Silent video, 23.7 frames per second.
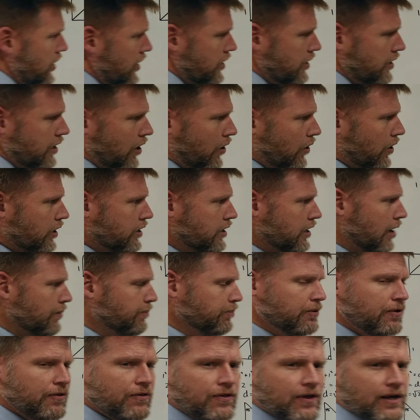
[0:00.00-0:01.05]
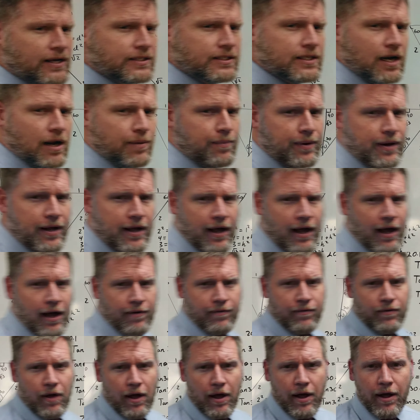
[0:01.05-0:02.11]
Now, a couple of things that I'm
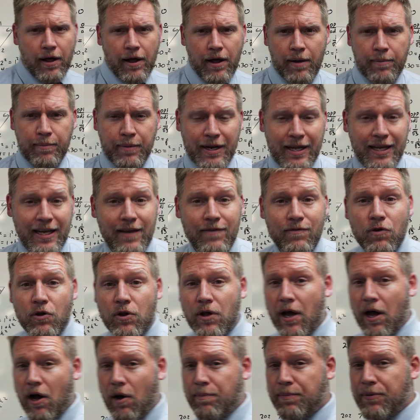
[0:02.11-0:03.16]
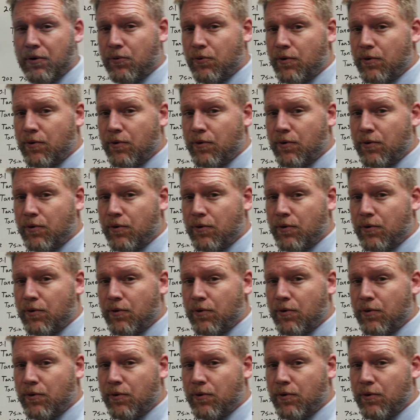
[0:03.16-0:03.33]
going to give you to help you